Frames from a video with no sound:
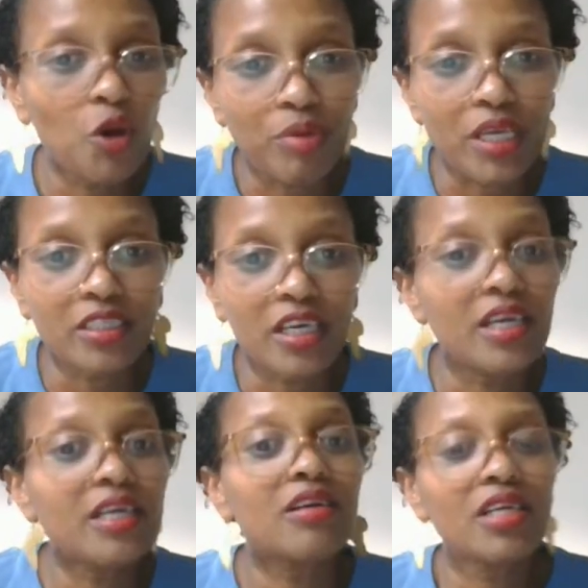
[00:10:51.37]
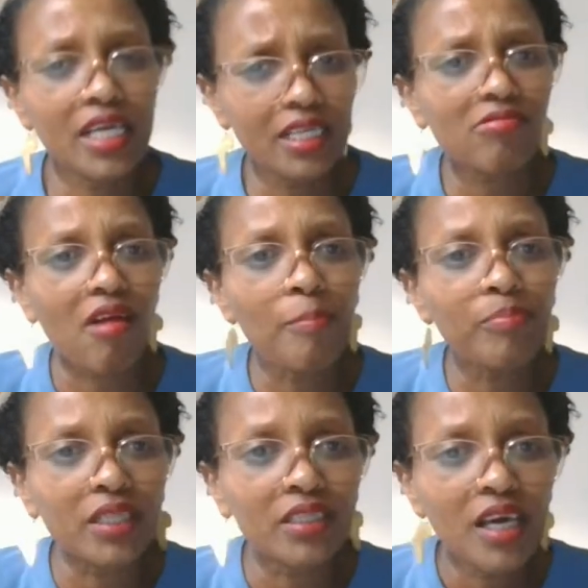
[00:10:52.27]
Please, in
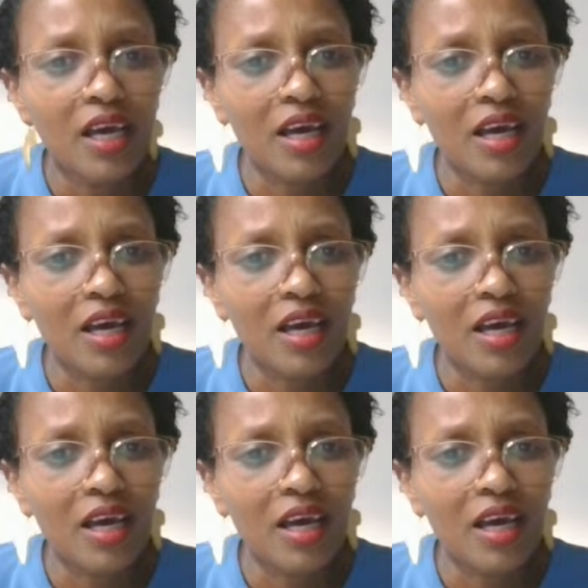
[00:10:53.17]
Rumble